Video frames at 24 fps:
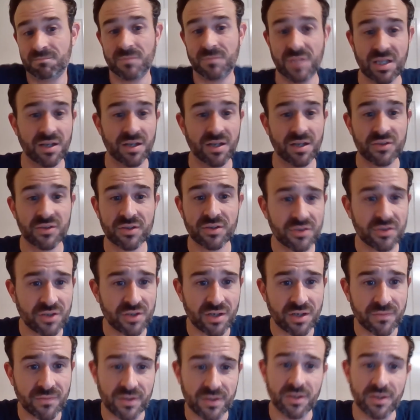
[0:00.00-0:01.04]
he doesn't
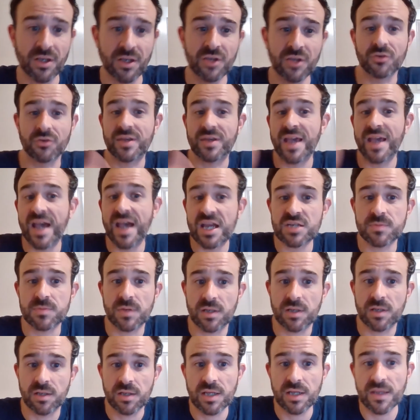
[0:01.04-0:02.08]
deserve it. So
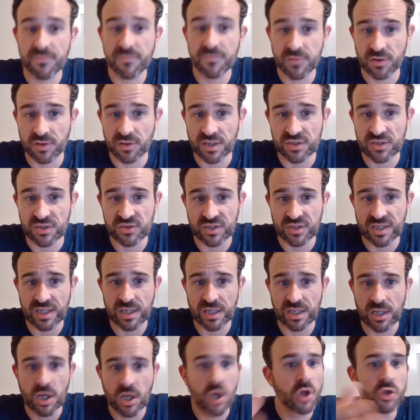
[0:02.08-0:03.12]
Cashman, if you're
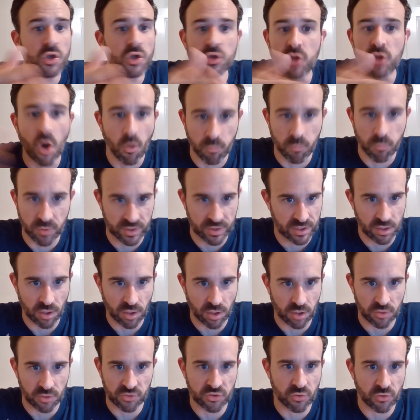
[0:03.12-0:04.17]
listening, don't bring in
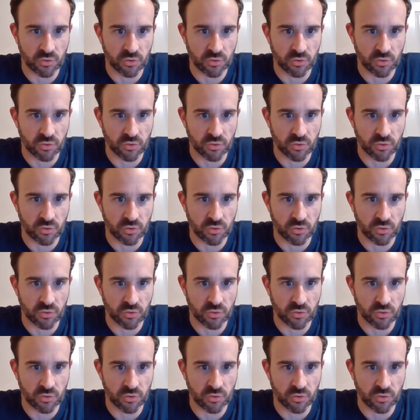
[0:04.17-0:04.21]
Carlos